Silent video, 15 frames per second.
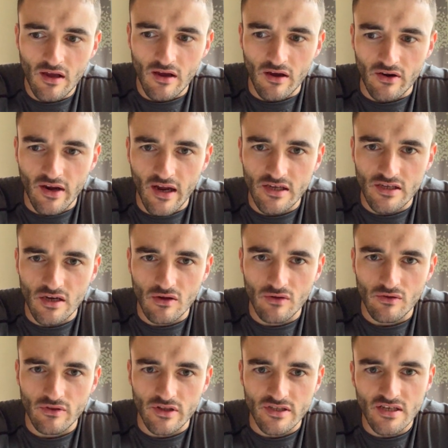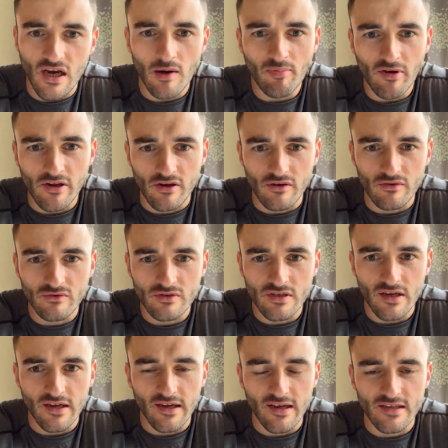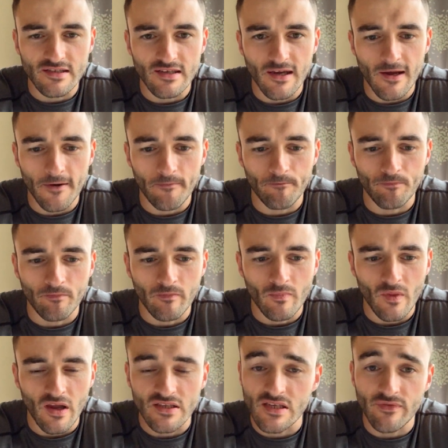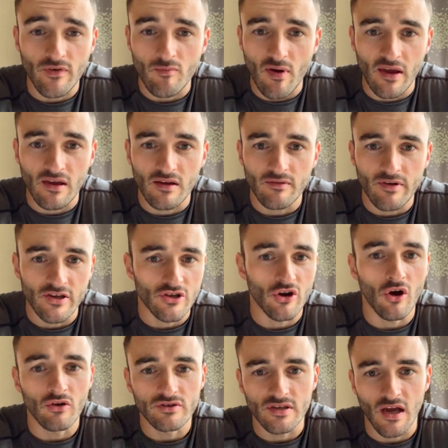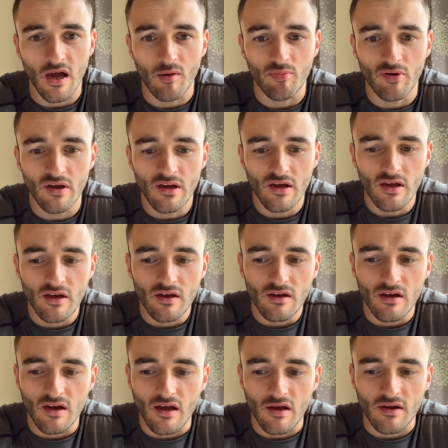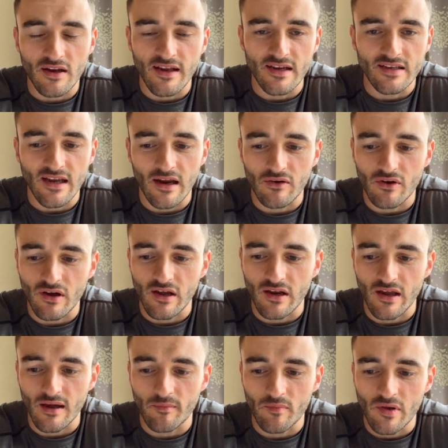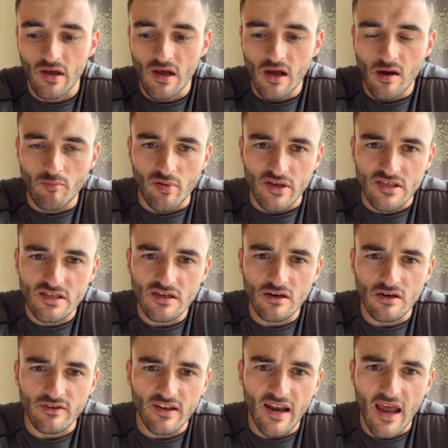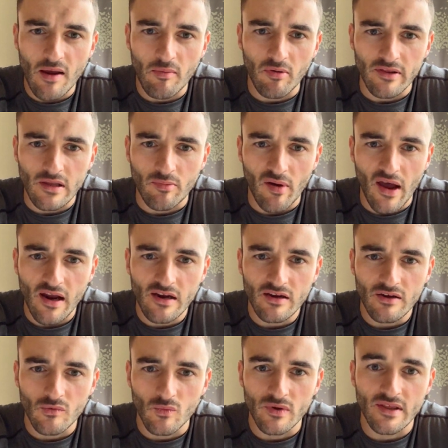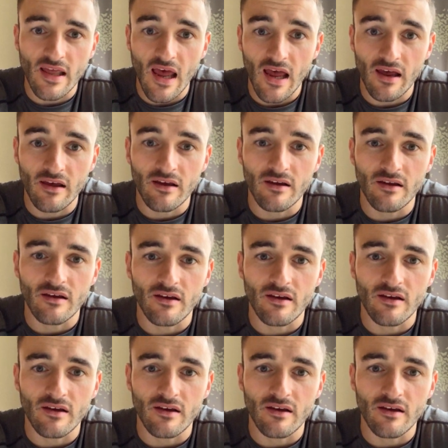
Okay, so the tub I use is a different make. It's an old tub, cleaned out, and but it's still got the label on the back with their